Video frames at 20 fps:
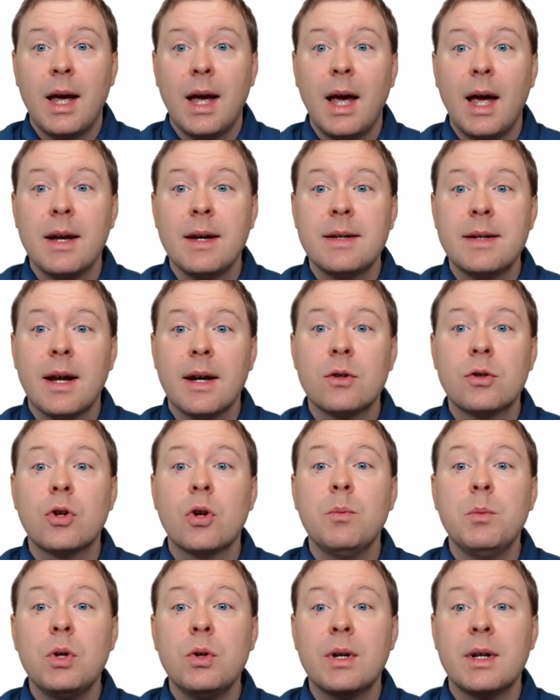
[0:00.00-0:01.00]
and then
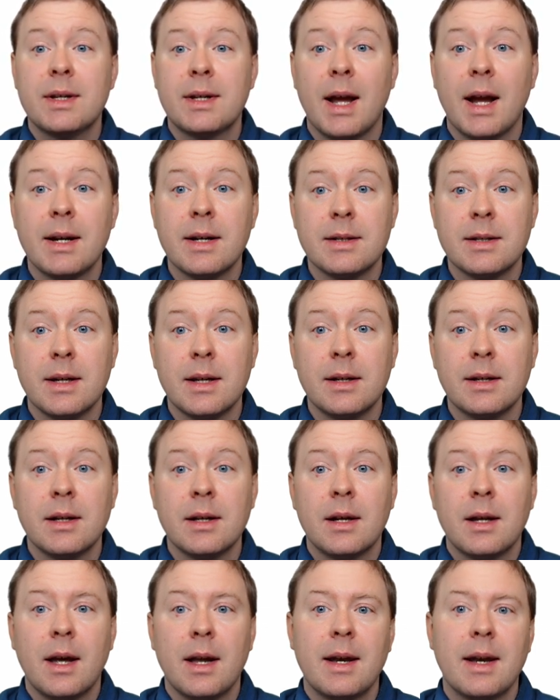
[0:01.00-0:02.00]
communicating
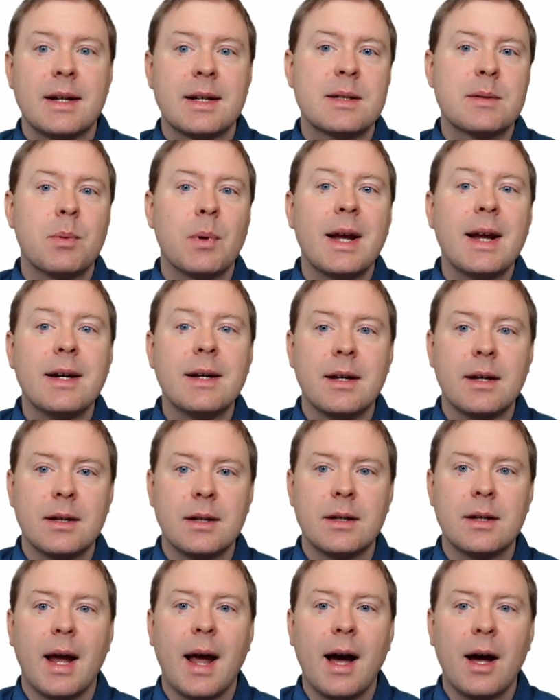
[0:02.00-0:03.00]
and
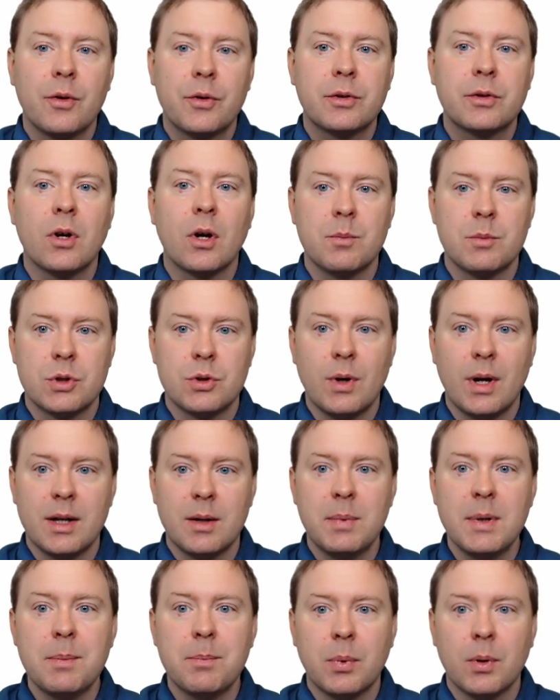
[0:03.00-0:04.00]
explaining the outcomes to other
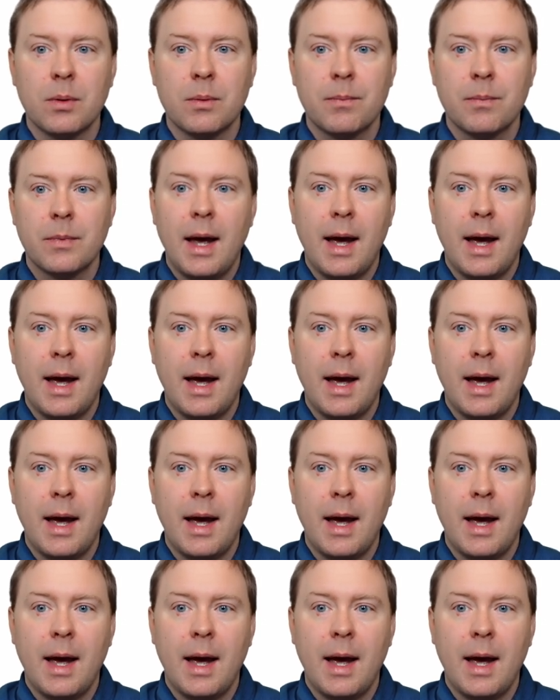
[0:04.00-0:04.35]
people.